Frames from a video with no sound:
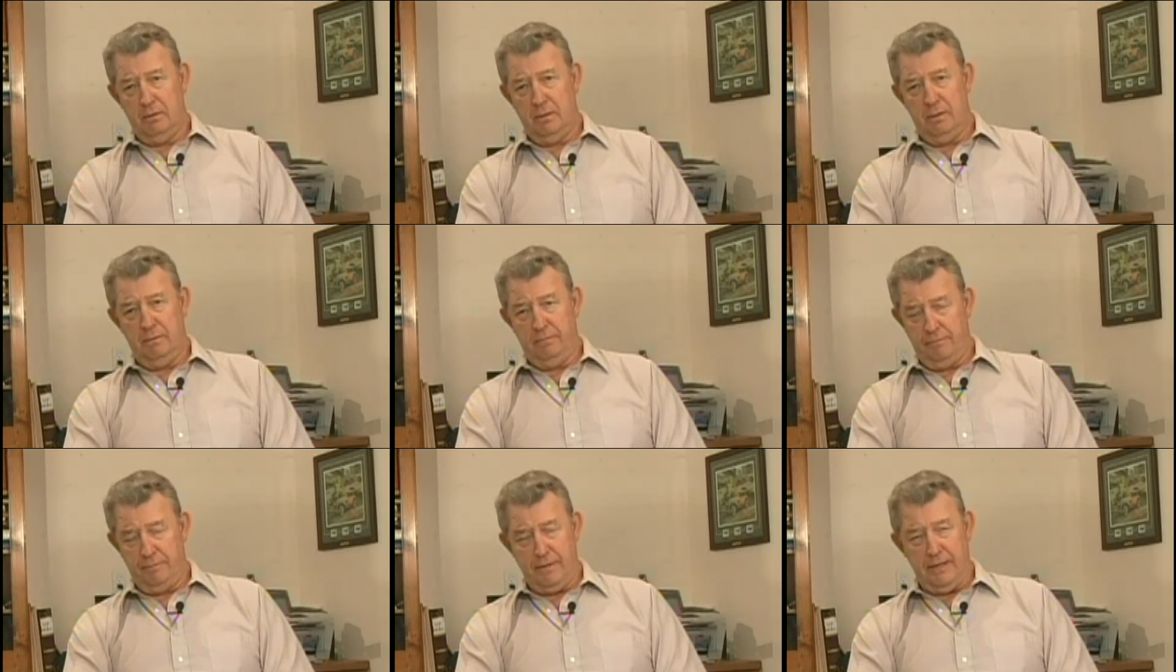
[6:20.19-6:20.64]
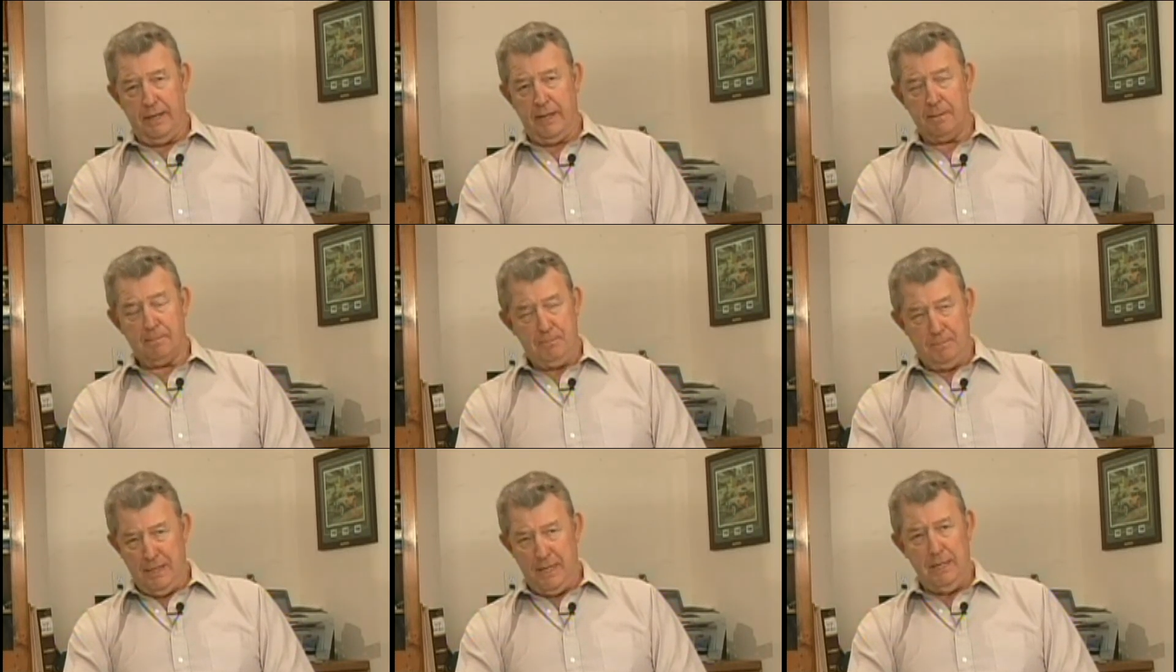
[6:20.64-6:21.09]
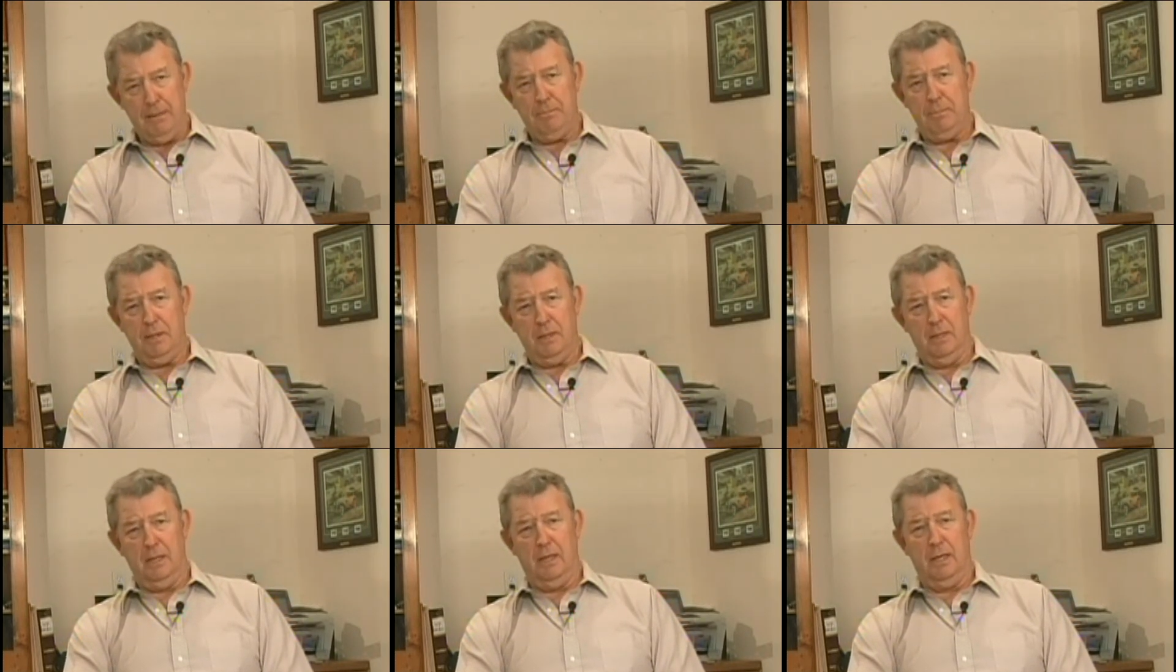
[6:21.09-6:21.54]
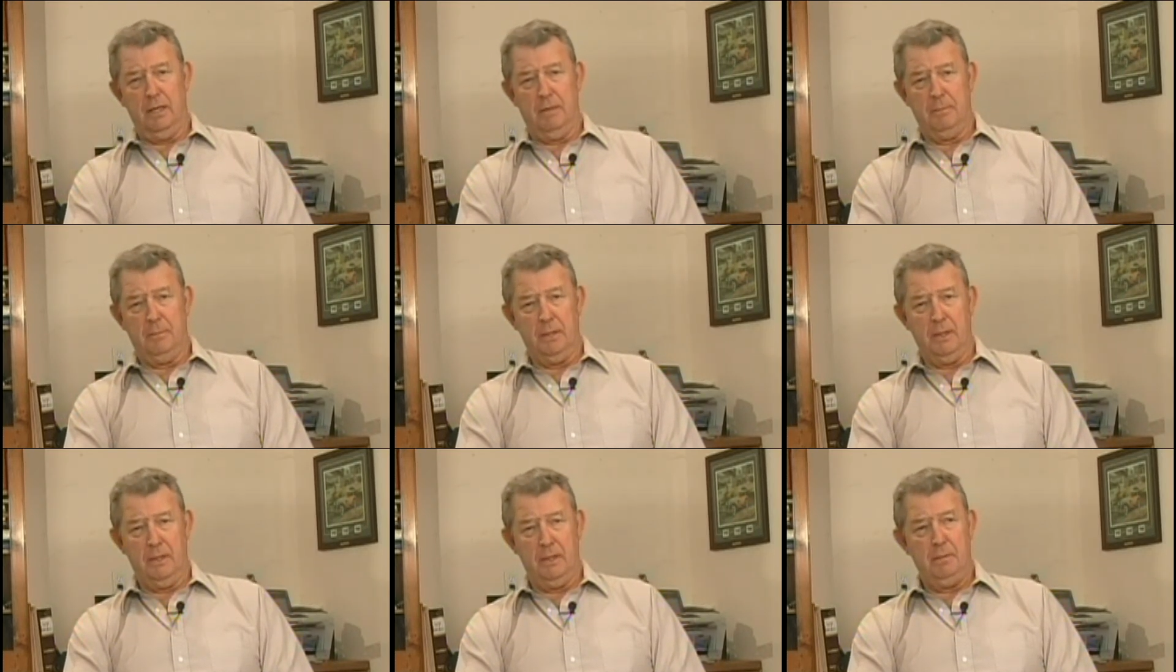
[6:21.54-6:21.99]
in fact, made me a lot
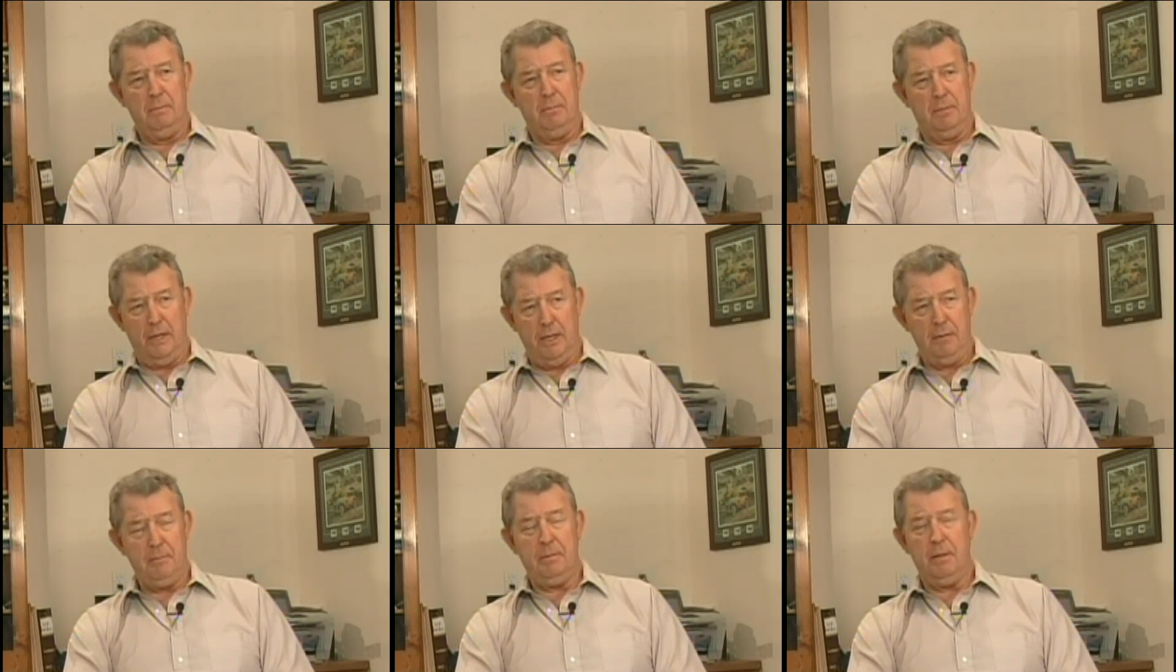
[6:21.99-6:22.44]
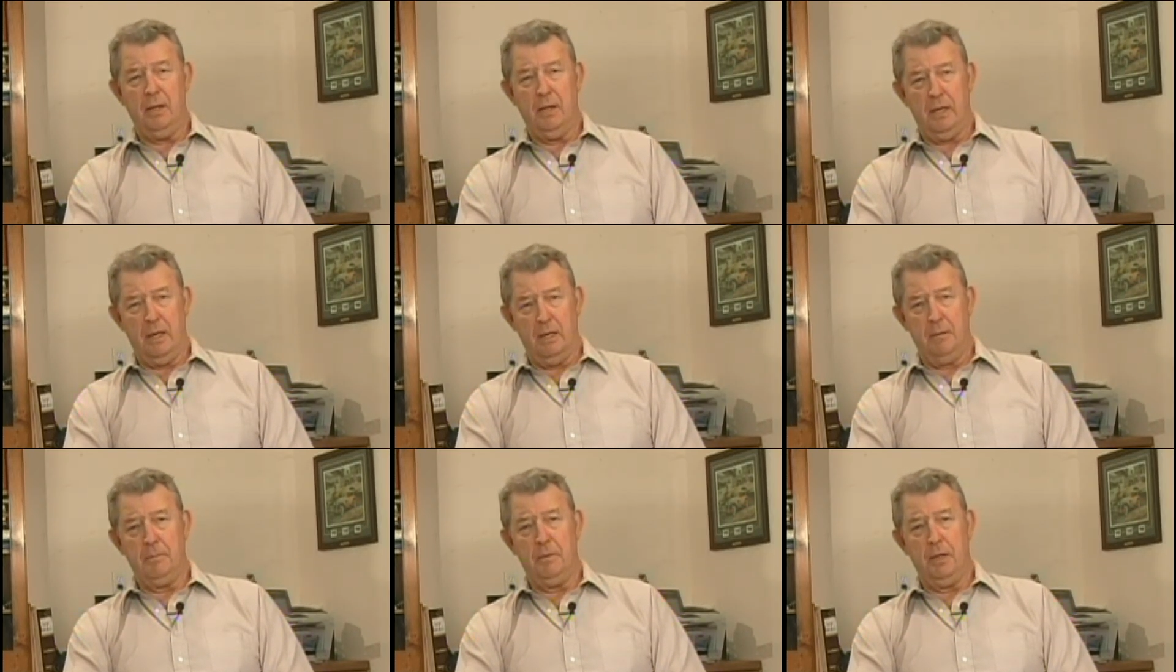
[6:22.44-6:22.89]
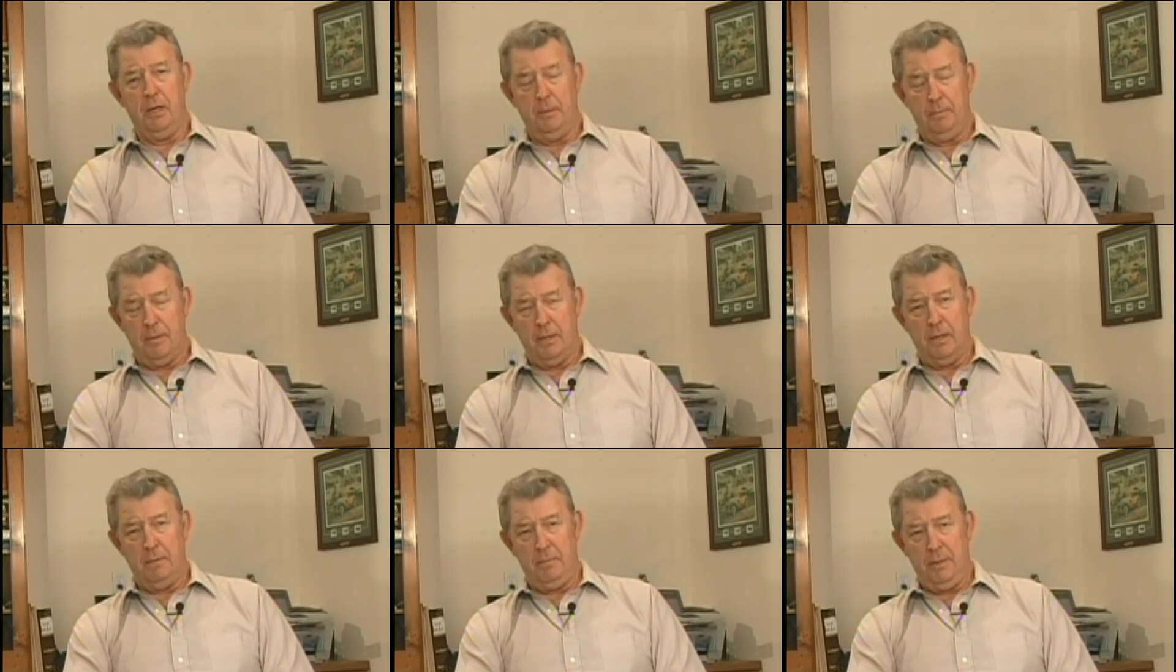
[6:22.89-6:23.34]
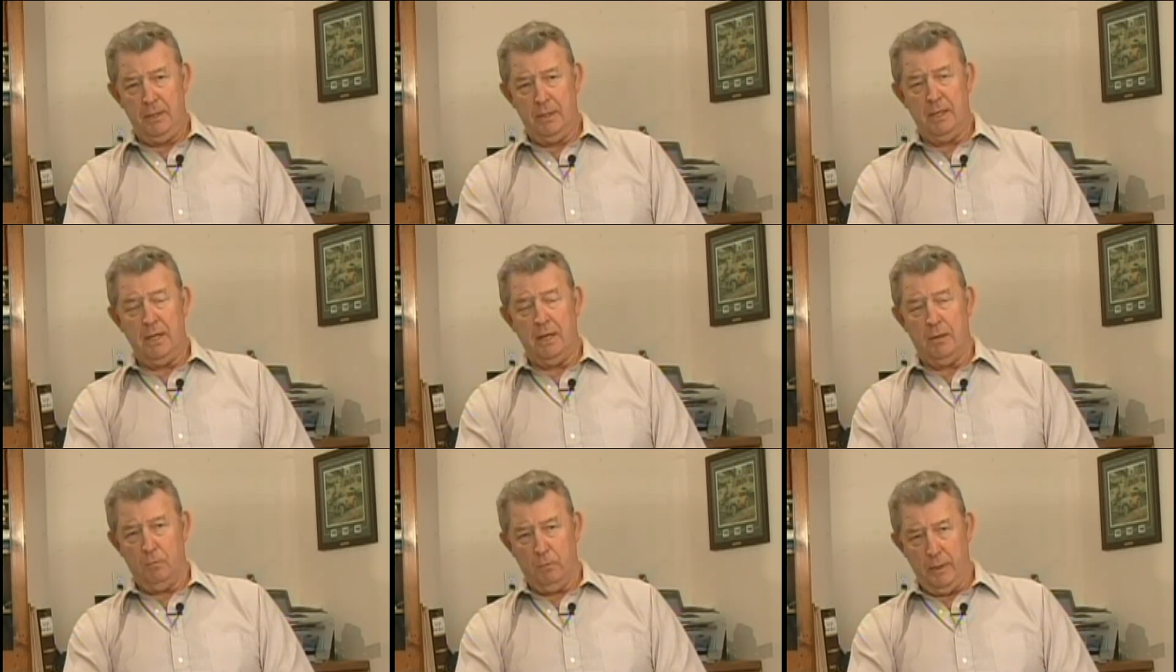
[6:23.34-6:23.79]
of money by me
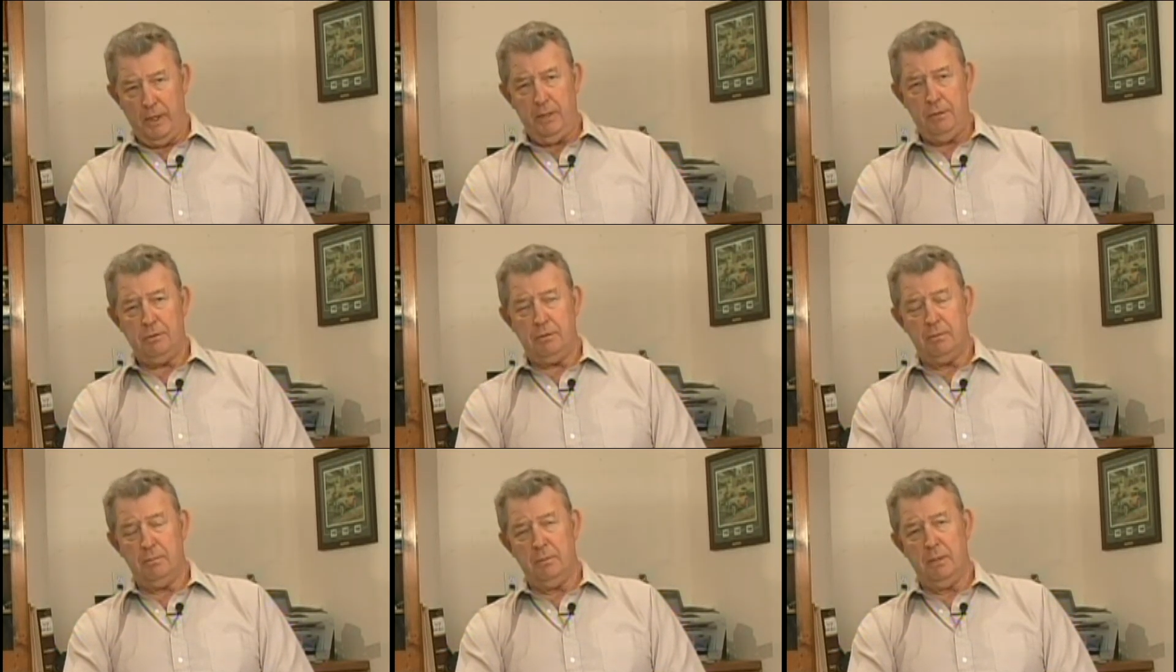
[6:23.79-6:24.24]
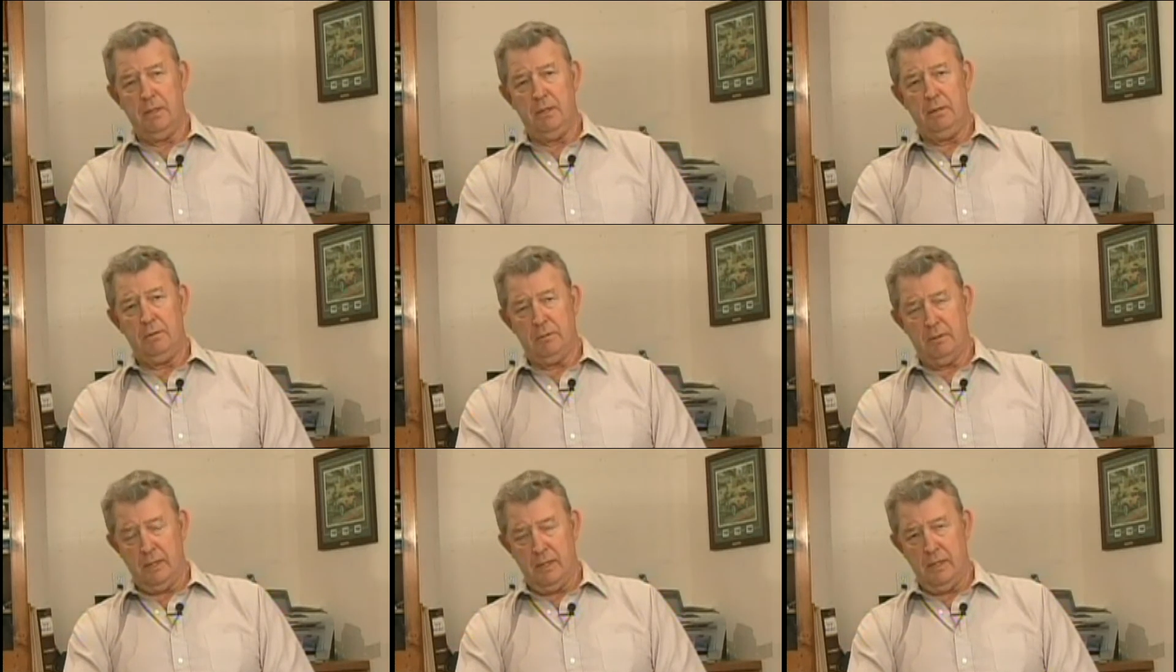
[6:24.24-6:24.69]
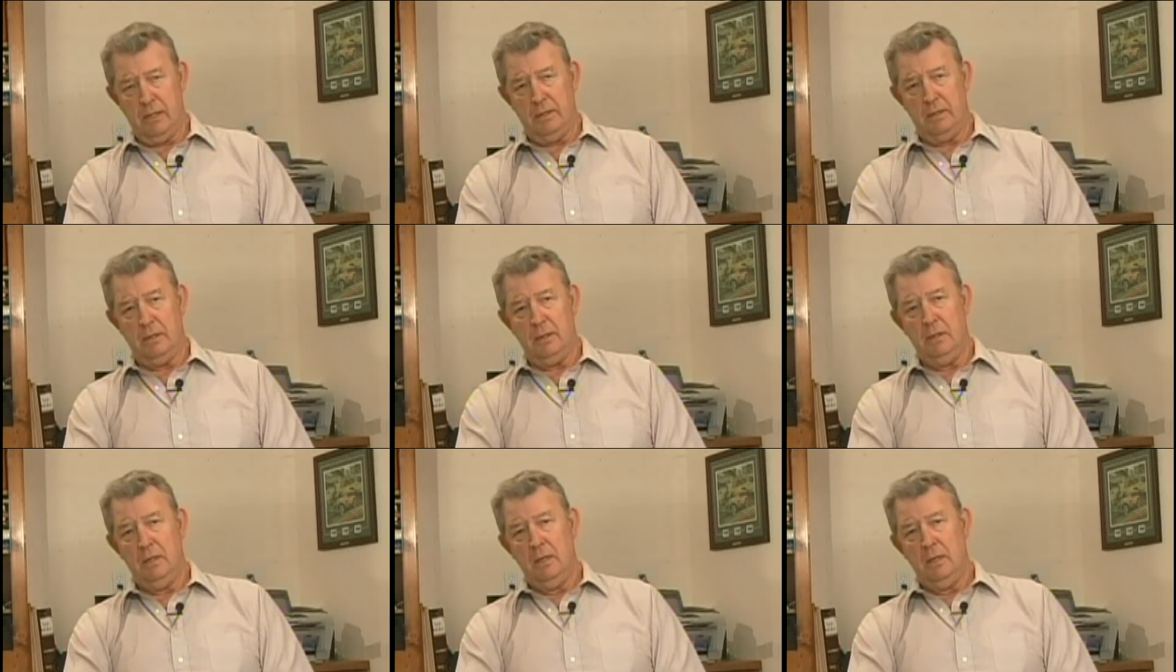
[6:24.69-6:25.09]
not wasting money trying to